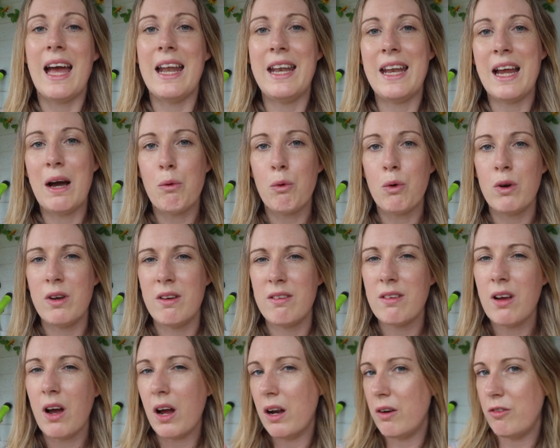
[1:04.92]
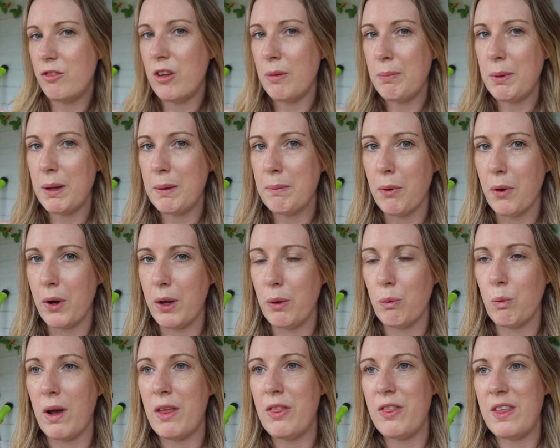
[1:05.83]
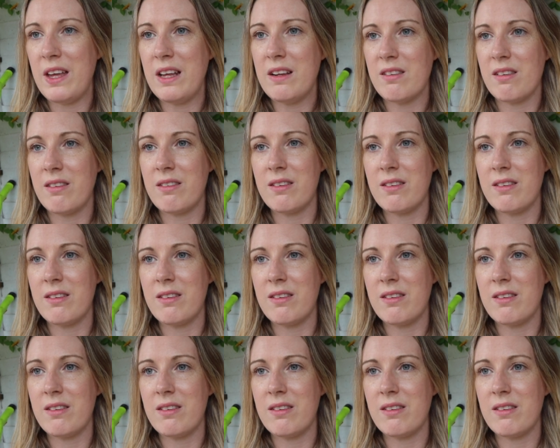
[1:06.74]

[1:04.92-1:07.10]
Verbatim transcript: and now we're on this kind of tipping point where things are